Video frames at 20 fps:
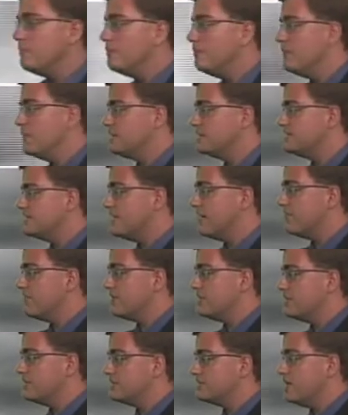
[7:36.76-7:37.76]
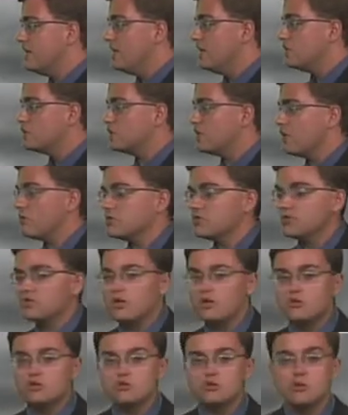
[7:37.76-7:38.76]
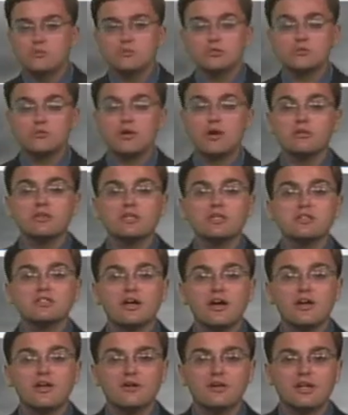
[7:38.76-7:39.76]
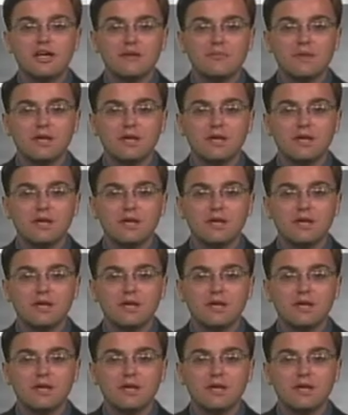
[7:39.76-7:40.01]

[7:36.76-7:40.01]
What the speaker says: mid 70s, showers and thunderstorms throughout the entire day.